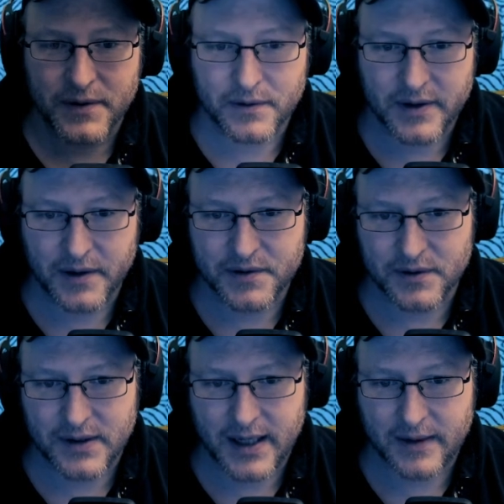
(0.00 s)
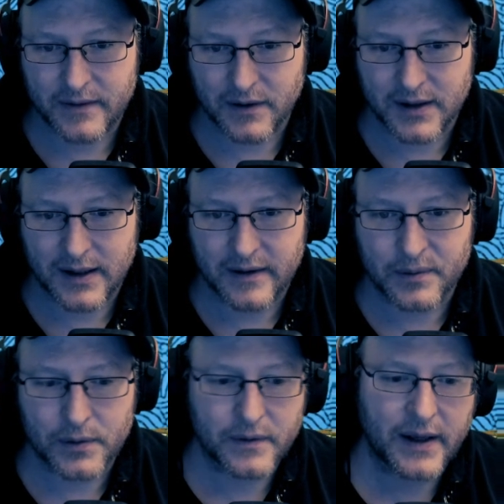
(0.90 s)
and all coastal lands. Okay, that's
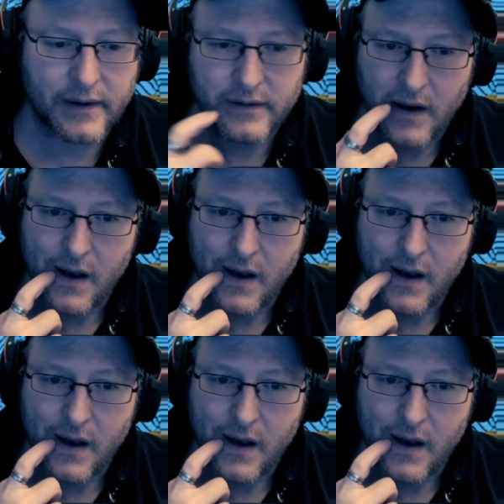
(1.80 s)
what all that is.